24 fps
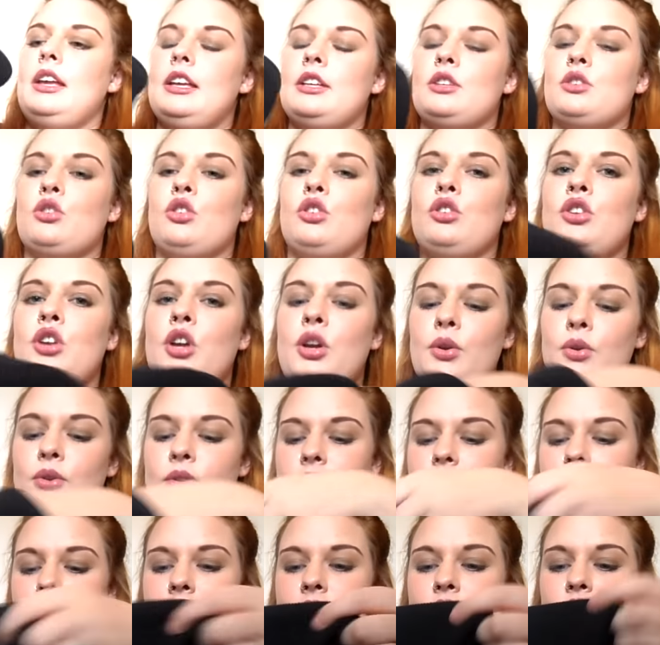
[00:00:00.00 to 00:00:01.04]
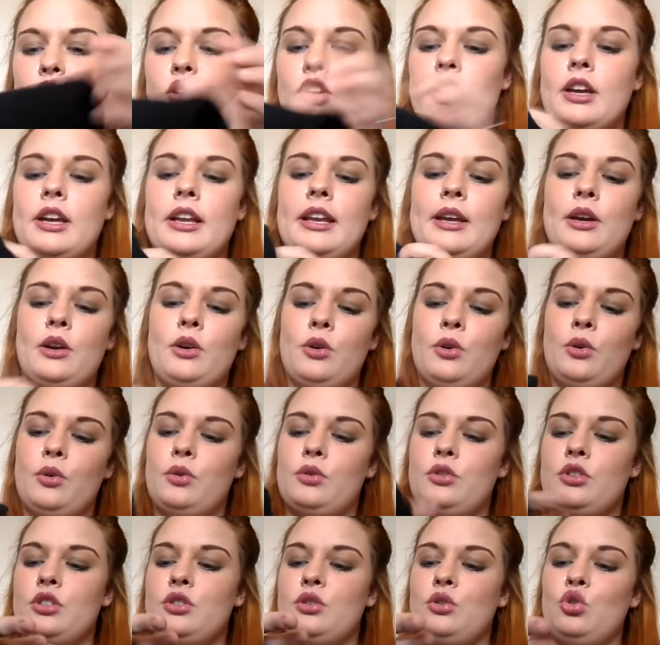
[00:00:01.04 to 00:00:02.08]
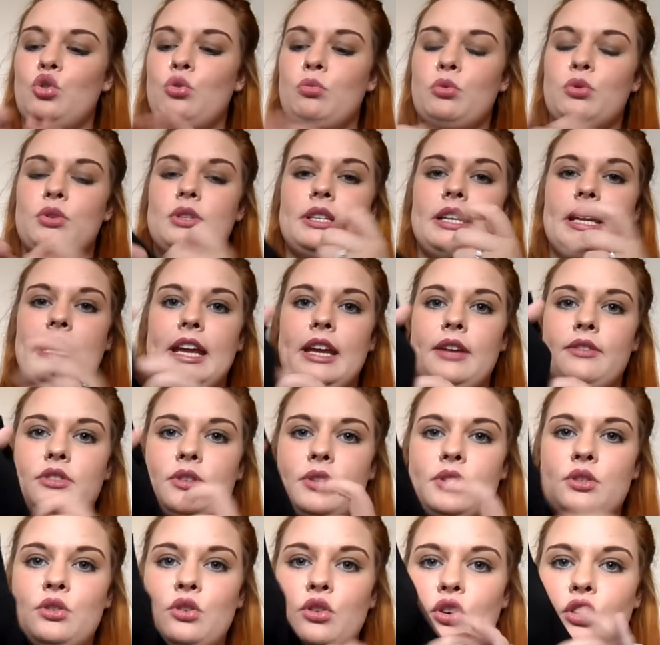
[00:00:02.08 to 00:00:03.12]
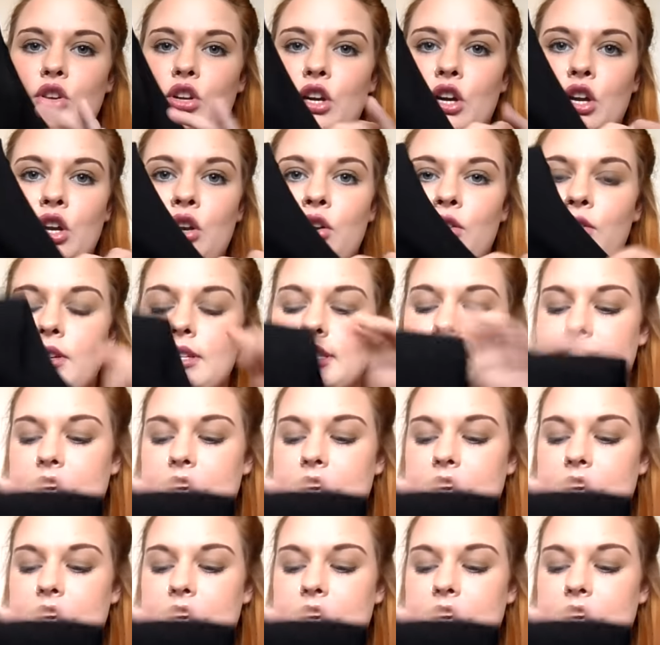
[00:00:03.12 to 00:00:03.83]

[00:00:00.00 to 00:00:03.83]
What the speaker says: it's got like a little just normal sleeve, so it's not got like a long